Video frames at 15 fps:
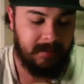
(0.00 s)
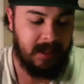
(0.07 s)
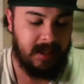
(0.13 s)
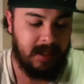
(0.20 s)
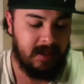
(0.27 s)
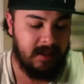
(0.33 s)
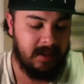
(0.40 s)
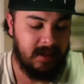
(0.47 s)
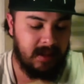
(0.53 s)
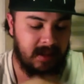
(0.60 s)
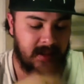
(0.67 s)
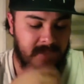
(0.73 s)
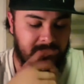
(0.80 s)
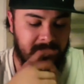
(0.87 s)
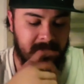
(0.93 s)
And
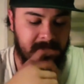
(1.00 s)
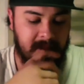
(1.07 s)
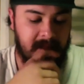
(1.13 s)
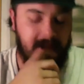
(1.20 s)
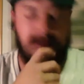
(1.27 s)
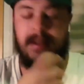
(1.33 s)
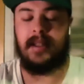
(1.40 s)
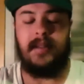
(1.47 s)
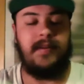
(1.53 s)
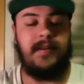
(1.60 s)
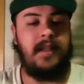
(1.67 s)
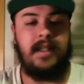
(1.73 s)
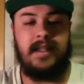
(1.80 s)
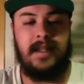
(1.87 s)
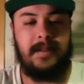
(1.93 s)
if
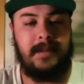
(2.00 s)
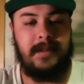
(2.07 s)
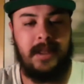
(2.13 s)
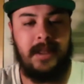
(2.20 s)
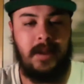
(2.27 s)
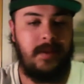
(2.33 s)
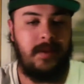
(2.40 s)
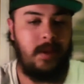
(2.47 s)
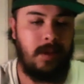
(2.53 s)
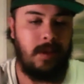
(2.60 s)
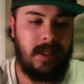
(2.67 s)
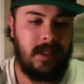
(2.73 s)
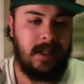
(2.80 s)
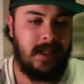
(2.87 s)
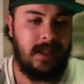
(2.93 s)
it's up to you, if you want to
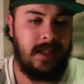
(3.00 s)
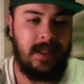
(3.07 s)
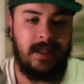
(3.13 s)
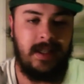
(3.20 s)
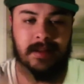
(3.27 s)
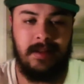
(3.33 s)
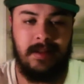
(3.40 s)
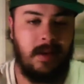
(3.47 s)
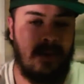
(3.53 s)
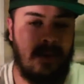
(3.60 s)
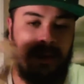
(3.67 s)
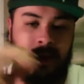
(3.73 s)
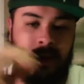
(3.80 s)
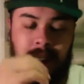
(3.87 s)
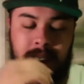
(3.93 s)
cut again, go
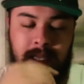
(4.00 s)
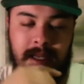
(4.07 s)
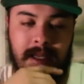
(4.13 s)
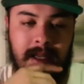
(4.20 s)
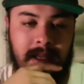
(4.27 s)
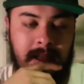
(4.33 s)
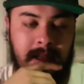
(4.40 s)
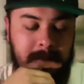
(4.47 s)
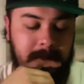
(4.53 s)
for it. Cut again.